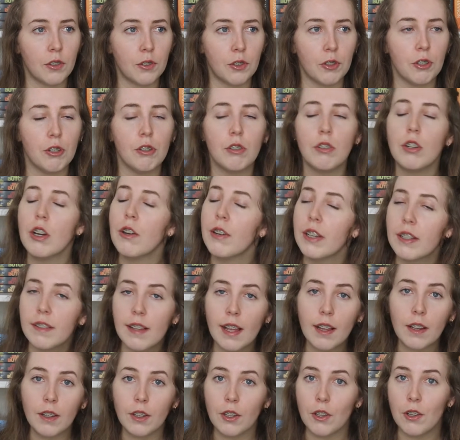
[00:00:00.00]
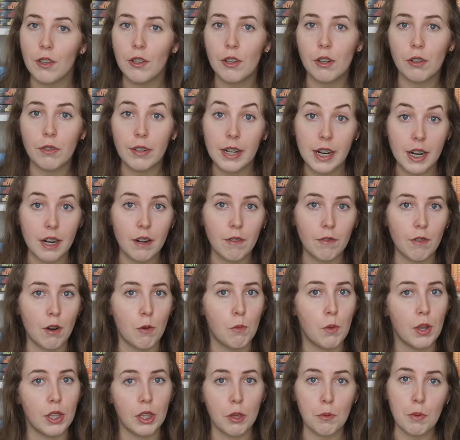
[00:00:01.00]
so you know exactly who you're reading from
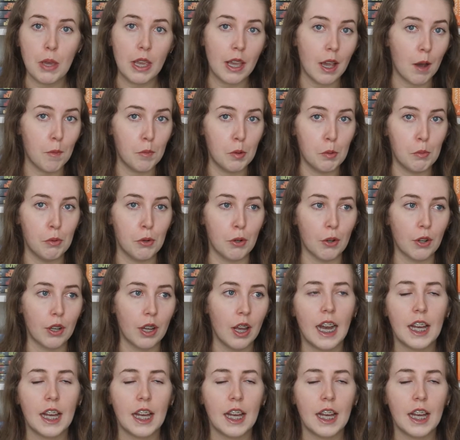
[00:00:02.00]
when you pick up the book,